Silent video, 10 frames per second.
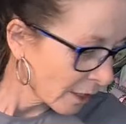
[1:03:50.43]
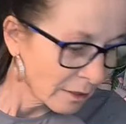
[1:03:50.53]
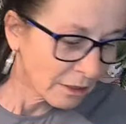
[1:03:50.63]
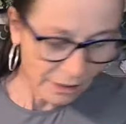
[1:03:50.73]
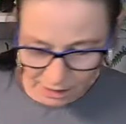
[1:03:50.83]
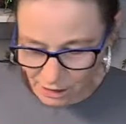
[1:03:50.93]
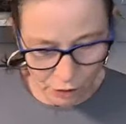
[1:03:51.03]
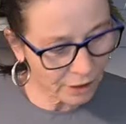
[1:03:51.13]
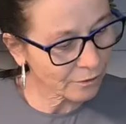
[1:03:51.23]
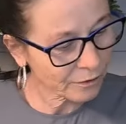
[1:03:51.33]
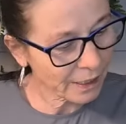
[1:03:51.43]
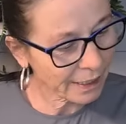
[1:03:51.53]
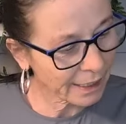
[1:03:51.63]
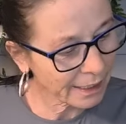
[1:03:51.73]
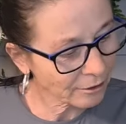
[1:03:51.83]
because I started
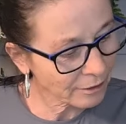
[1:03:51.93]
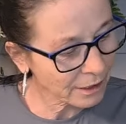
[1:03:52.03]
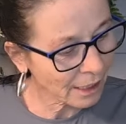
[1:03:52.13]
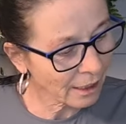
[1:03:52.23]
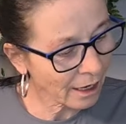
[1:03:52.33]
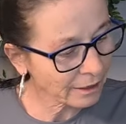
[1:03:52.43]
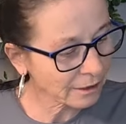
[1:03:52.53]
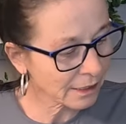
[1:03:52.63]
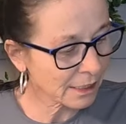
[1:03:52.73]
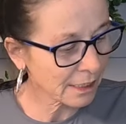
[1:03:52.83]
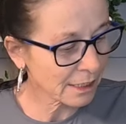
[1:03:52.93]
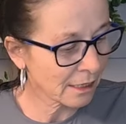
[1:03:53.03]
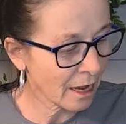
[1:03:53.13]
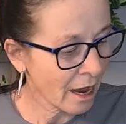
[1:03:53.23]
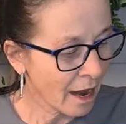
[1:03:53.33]
feeling guilty, and
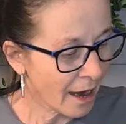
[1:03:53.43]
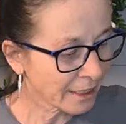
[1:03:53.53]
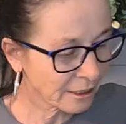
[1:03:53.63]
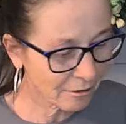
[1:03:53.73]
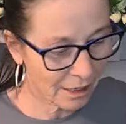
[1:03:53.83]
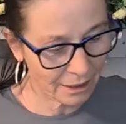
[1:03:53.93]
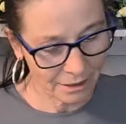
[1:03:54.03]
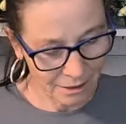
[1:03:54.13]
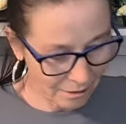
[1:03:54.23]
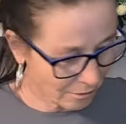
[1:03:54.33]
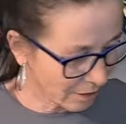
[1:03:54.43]
I don't like to do